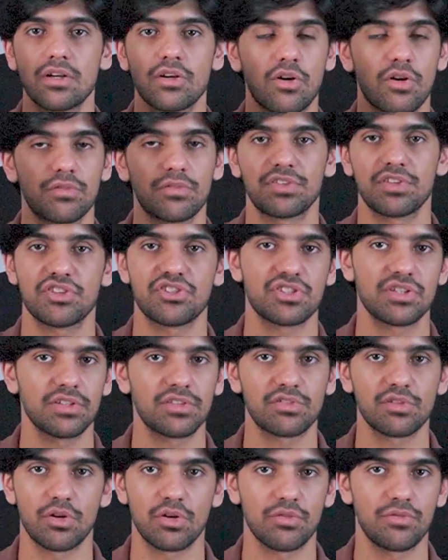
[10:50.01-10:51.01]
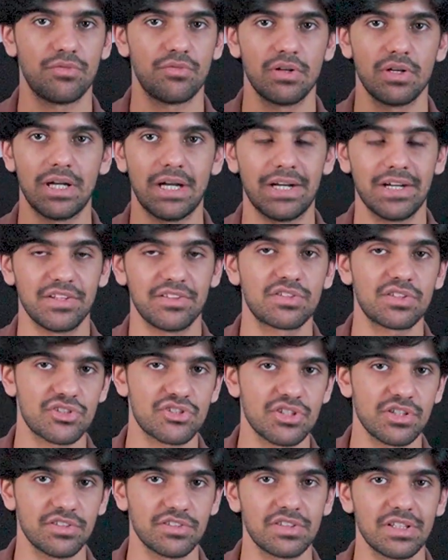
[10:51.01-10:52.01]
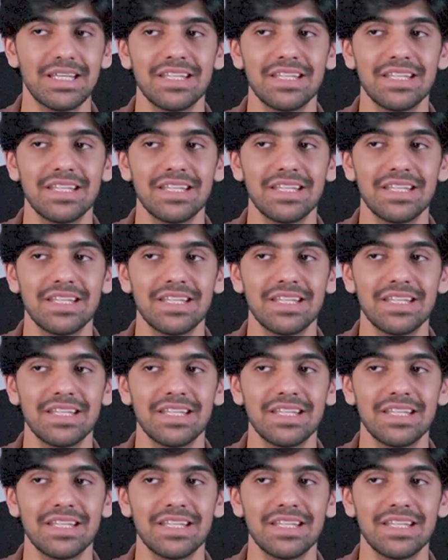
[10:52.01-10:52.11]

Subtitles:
conversational sort of heading structures